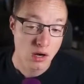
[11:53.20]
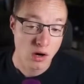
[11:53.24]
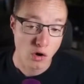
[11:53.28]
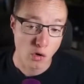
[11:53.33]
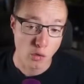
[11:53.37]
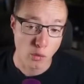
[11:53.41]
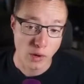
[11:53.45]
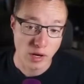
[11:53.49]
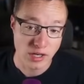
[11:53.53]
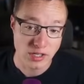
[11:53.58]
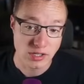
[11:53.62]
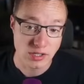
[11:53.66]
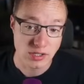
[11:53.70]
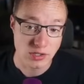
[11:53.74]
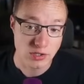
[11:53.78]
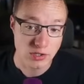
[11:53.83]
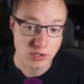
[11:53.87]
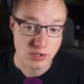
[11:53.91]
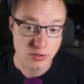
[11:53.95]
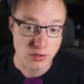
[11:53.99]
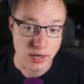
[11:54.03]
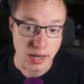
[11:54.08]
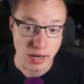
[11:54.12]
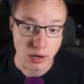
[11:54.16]

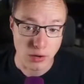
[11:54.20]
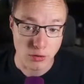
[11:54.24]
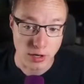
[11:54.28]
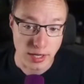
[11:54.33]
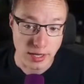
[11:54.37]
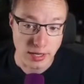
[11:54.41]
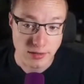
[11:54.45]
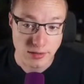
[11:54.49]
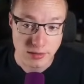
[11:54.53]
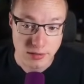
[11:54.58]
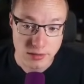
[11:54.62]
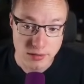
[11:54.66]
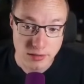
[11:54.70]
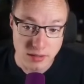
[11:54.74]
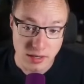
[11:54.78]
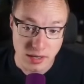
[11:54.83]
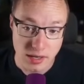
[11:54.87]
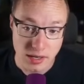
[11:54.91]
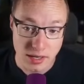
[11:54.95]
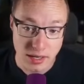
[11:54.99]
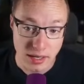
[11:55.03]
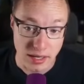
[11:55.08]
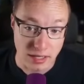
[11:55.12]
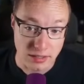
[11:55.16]
register allocator,
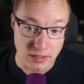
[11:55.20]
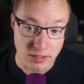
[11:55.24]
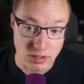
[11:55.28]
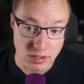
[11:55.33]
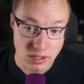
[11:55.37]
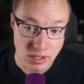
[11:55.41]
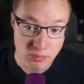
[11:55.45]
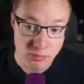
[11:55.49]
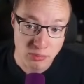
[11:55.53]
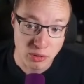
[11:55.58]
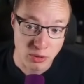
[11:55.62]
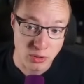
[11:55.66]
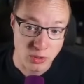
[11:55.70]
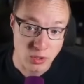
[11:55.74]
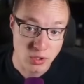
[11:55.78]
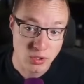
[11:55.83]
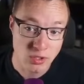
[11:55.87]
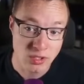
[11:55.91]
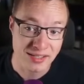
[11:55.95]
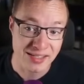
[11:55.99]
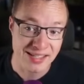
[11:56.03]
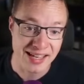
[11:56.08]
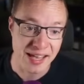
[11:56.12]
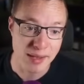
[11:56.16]
the JIT
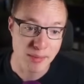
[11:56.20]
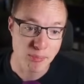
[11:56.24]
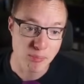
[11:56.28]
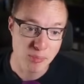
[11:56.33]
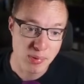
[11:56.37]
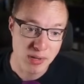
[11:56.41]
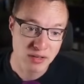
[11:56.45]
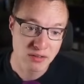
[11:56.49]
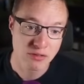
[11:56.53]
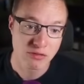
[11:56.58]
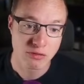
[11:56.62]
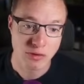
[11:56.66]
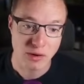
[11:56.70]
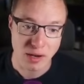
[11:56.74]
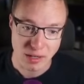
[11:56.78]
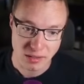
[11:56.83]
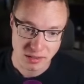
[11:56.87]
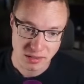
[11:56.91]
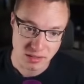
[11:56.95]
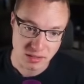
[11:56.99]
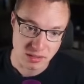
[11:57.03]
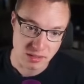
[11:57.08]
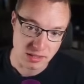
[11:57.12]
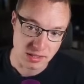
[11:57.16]
produces a bit
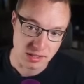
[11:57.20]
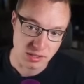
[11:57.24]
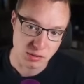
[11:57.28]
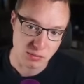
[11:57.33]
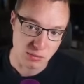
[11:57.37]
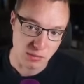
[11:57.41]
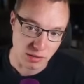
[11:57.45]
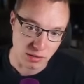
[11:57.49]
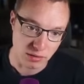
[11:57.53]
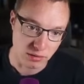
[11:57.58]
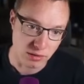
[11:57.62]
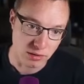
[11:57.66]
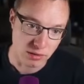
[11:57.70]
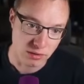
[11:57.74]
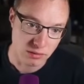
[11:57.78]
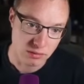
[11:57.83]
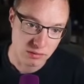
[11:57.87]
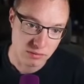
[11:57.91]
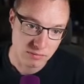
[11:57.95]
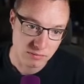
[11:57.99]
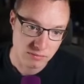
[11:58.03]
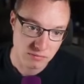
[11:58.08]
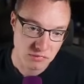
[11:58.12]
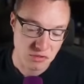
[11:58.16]
faster and smaller
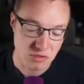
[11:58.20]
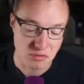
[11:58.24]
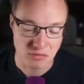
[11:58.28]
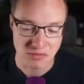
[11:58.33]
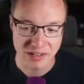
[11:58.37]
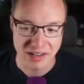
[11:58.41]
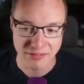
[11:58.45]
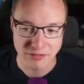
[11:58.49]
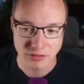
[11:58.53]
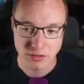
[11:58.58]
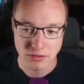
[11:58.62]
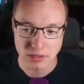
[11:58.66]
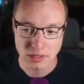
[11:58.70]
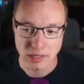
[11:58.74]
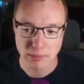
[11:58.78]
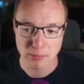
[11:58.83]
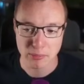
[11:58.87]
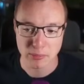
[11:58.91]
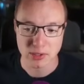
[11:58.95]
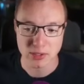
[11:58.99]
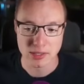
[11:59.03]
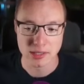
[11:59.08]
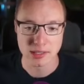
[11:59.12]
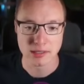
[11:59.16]
code. So 5 to
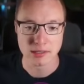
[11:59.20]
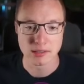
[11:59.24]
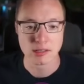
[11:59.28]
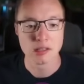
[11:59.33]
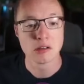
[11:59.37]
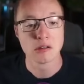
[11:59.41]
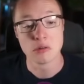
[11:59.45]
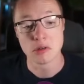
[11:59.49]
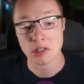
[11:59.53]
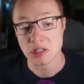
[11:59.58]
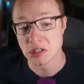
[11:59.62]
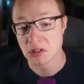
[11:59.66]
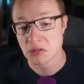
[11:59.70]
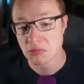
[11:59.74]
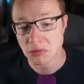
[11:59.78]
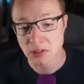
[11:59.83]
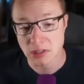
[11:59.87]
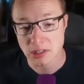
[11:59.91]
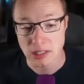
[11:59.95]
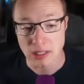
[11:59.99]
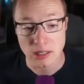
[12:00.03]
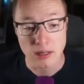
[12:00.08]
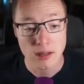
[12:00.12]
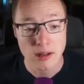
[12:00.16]
10% increase. We'll
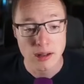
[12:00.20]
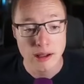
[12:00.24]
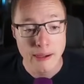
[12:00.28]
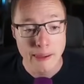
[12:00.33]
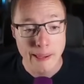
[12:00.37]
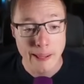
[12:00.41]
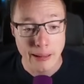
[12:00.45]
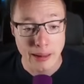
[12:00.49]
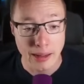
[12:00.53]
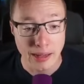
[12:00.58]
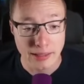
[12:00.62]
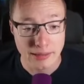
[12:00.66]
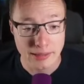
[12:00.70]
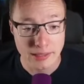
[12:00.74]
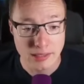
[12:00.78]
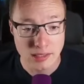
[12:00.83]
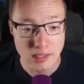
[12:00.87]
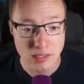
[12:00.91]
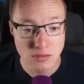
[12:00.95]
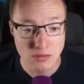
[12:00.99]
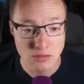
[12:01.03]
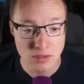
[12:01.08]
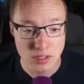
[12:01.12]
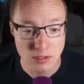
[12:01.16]
see. This
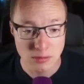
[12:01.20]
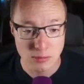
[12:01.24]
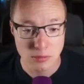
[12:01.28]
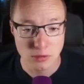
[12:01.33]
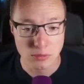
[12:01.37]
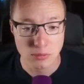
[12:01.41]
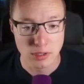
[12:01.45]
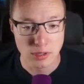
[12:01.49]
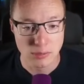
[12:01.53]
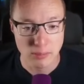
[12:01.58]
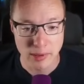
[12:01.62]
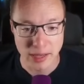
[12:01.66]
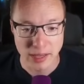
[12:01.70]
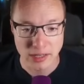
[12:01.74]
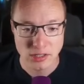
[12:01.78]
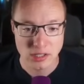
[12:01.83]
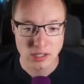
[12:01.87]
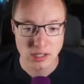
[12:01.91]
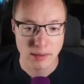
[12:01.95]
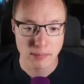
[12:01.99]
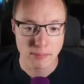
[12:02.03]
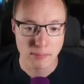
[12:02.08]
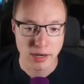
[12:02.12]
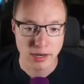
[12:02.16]
is feasible with
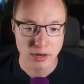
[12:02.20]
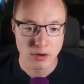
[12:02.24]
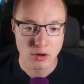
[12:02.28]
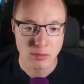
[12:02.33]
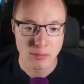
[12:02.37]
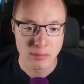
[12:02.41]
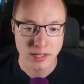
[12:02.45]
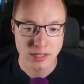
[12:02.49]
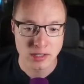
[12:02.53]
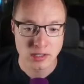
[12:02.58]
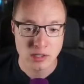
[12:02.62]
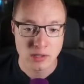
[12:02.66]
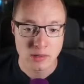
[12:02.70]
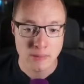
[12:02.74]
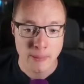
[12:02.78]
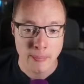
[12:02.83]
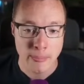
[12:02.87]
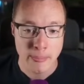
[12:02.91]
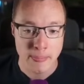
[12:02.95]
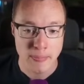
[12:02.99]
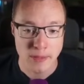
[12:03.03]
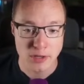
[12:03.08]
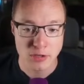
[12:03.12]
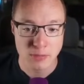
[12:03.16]
Bench and Microbench.
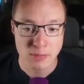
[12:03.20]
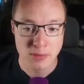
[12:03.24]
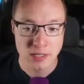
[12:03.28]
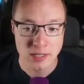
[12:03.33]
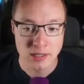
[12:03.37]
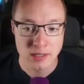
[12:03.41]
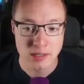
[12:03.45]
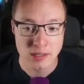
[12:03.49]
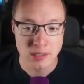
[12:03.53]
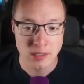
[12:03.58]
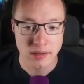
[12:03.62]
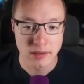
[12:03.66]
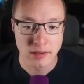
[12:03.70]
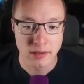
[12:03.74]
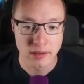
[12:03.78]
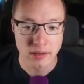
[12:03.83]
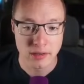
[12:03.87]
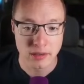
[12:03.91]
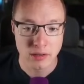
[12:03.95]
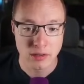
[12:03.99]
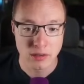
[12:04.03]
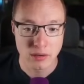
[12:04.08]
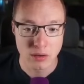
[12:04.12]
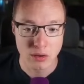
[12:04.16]
The speed
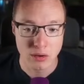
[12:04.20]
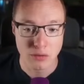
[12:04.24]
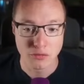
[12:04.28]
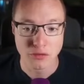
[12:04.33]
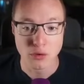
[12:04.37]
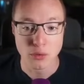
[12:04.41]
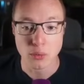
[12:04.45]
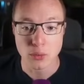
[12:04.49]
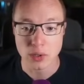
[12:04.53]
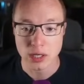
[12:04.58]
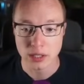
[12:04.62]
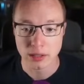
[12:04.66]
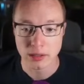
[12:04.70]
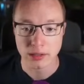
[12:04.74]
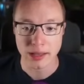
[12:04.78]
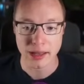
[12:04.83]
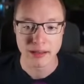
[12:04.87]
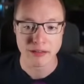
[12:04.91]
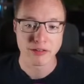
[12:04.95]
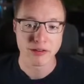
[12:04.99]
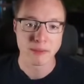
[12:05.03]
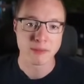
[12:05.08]
of the real life